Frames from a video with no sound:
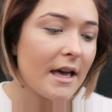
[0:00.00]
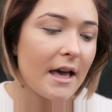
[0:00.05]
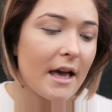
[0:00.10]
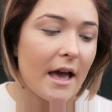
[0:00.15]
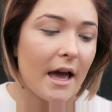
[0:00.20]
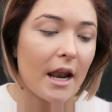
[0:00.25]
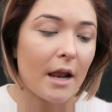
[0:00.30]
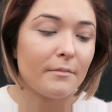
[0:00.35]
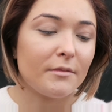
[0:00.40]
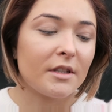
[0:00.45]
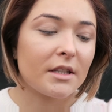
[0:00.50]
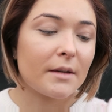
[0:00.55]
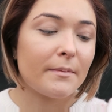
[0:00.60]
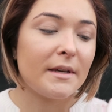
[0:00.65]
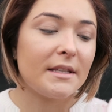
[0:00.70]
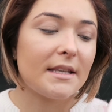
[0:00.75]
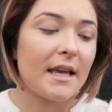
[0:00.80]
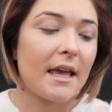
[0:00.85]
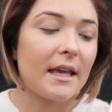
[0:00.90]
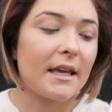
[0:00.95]
And I'm just going
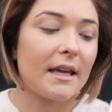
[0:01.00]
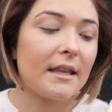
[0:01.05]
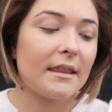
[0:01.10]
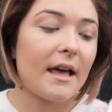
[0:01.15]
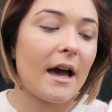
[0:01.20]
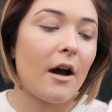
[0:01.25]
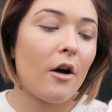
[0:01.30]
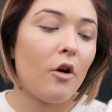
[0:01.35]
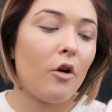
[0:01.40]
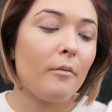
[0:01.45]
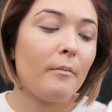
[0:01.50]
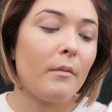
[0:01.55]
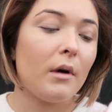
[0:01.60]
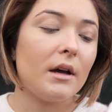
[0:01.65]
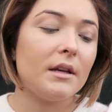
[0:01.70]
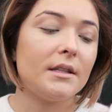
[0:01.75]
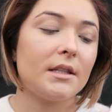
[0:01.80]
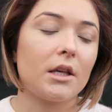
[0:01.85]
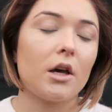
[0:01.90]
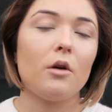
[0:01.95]
to be taking that on my
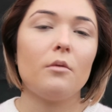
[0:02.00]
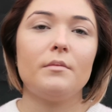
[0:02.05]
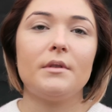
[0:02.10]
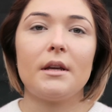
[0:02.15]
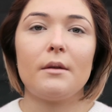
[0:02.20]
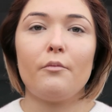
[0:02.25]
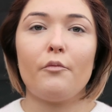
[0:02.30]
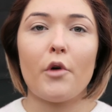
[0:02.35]
sculpting